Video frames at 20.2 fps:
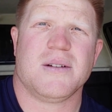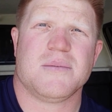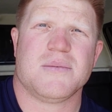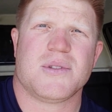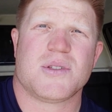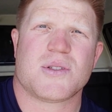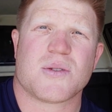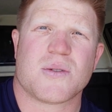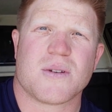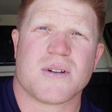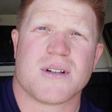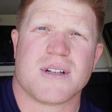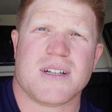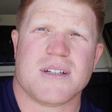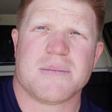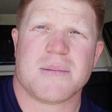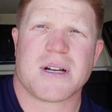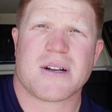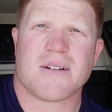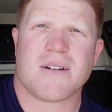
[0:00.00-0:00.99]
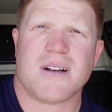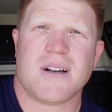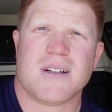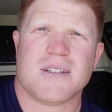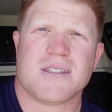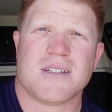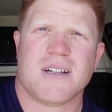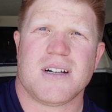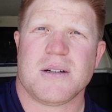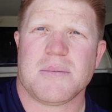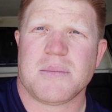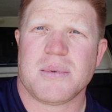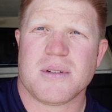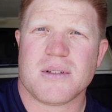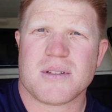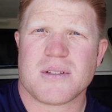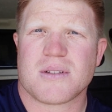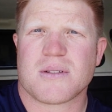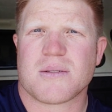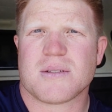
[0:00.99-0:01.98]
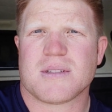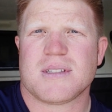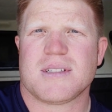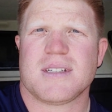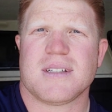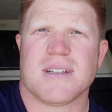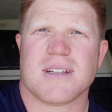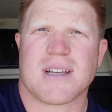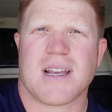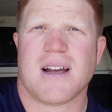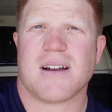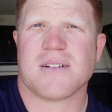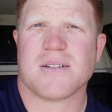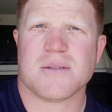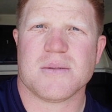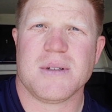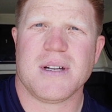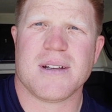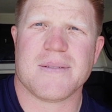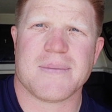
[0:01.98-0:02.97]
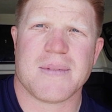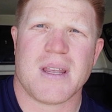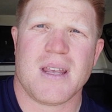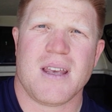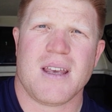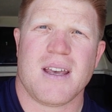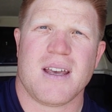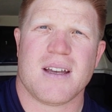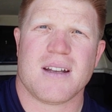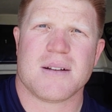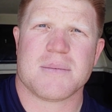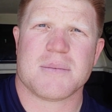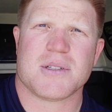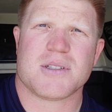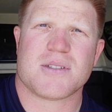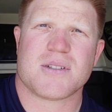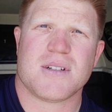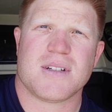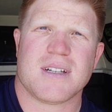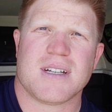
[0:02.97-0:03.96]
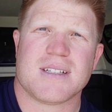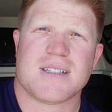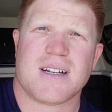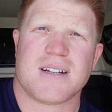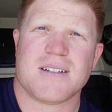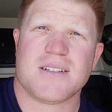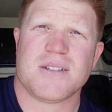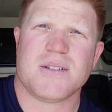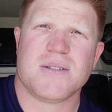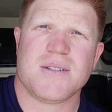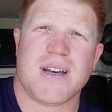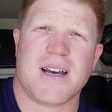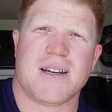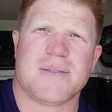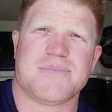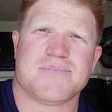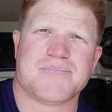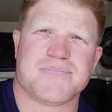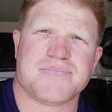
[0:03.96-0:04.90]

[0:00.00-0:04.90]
store it in my garage up towards the ceiling out of the way. And I'm going to show you guys how to do that.